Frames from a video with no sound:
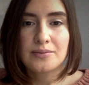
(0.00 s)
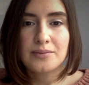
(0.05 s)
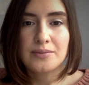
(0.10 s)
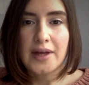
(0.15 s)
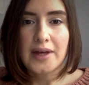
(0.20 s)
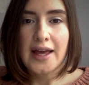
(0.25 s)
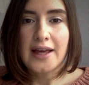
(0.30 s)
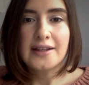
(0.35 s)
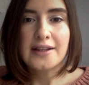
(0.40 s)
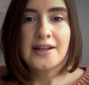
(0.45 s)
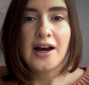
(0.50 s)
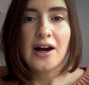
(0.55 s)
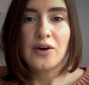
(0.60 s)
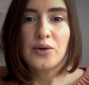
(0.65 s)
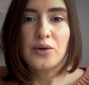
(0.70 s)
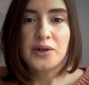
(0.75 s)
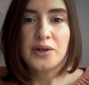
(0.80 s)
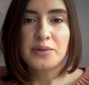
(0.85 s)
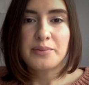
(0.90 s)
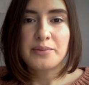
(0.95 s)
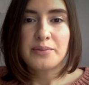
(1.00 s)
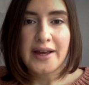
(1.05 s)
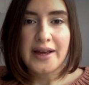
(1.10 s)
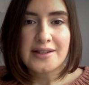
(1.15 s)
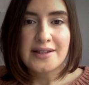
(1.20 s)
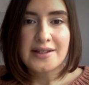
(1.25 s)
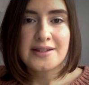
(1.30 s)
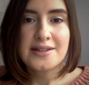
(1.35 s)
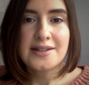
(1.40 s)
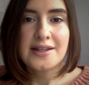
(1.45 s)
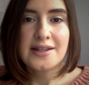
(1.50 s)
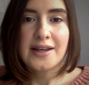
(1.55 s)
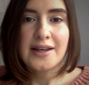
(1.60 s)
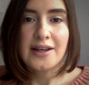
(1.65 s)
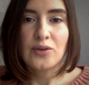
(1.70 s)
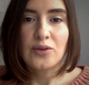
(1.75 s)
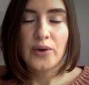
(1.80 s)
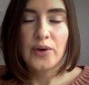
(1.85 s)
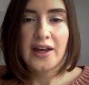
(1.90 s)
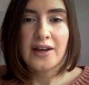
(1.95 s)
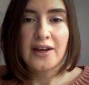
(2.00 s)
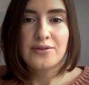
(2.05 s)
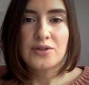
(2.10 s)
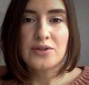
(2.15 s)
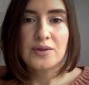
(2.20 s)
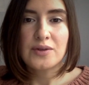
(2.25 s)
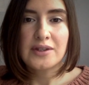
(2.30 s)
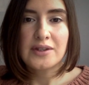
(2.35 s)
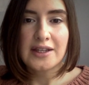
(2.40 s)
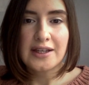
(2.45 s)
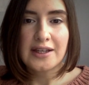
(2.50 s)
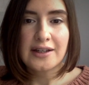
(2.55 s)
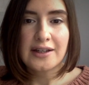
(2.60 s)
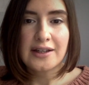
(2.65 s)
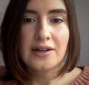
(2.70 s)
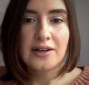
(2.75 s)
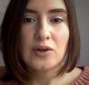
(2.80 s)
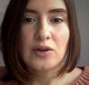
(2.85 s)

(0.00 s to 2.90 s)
at our best, and we have to think